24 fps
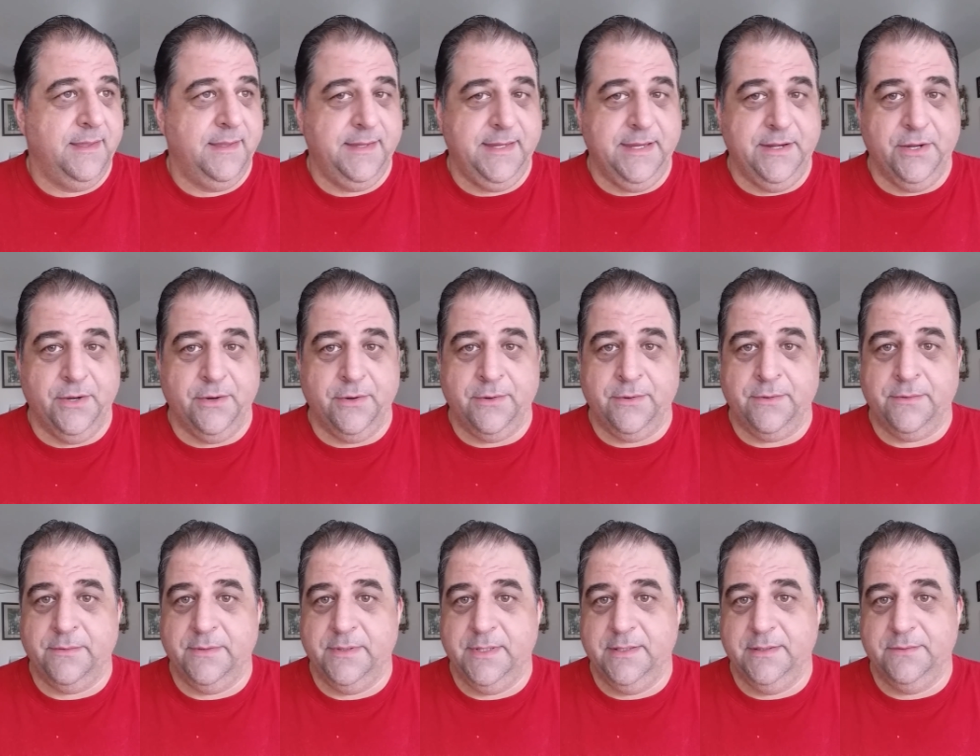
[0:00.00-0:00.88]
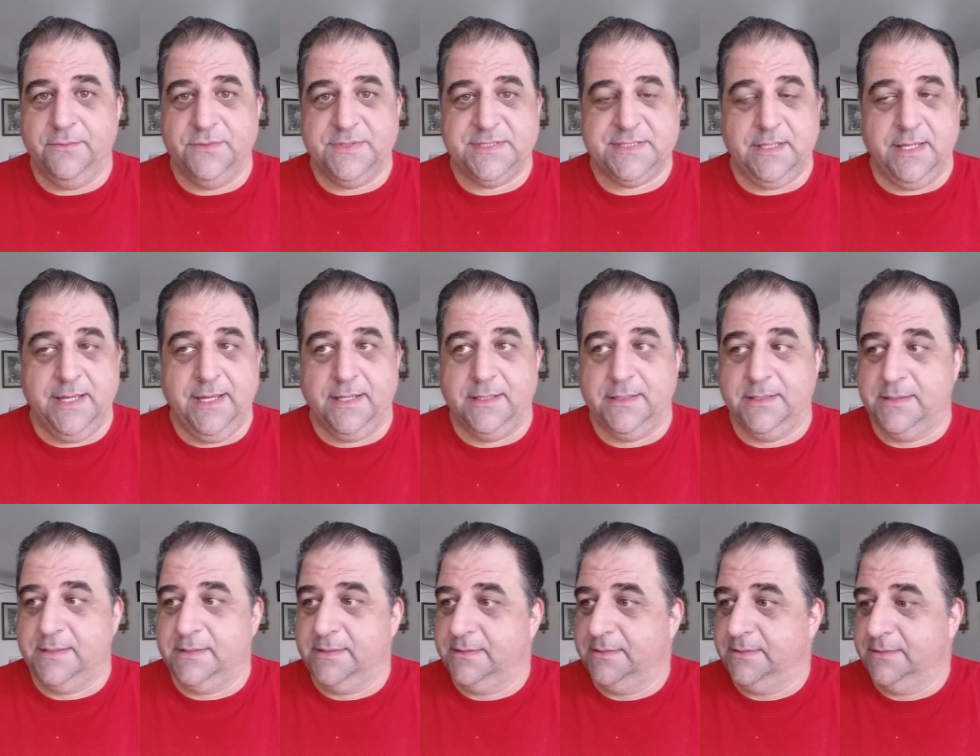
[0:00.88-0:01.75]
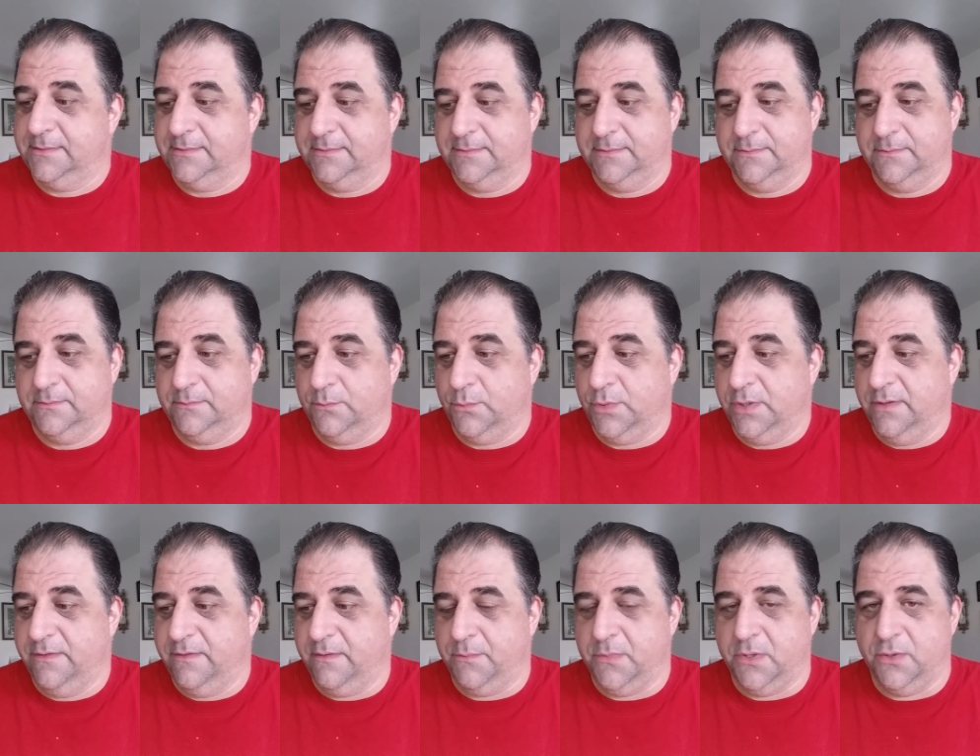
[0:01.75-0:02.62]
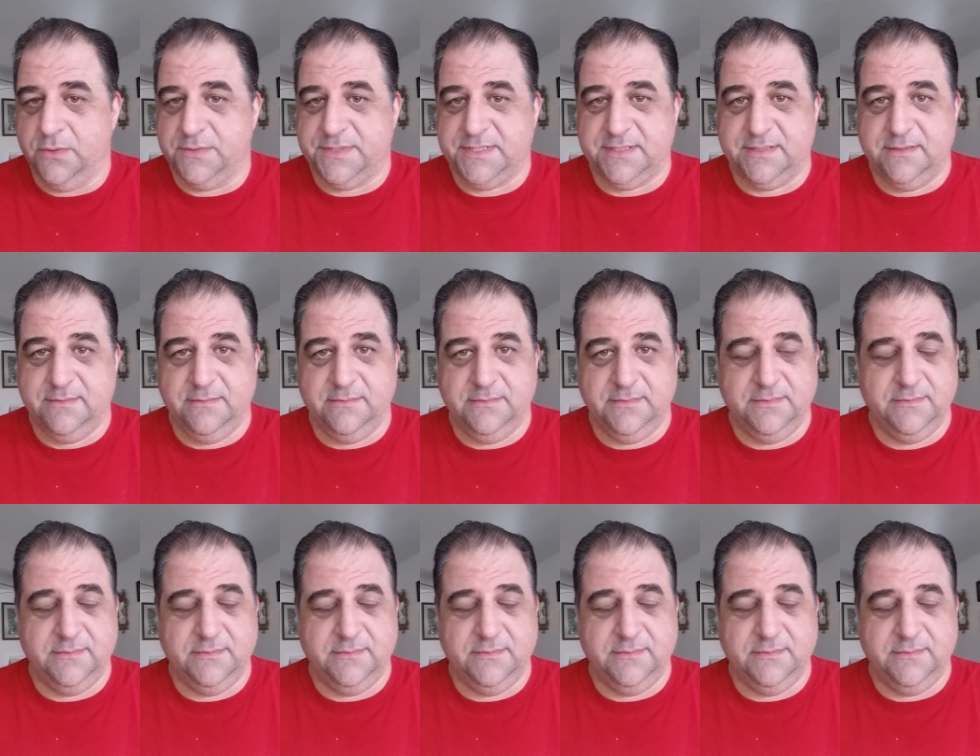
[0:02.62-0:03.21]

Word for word: You know, it was like one of the most